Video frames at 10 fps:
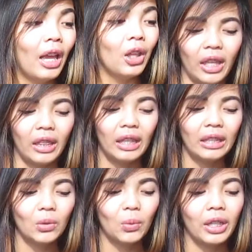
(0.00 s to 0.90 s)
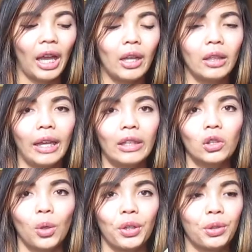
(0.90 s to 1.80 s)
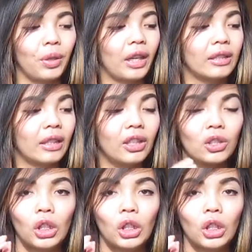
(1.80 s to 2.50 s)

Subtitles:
And this one I like so much because it's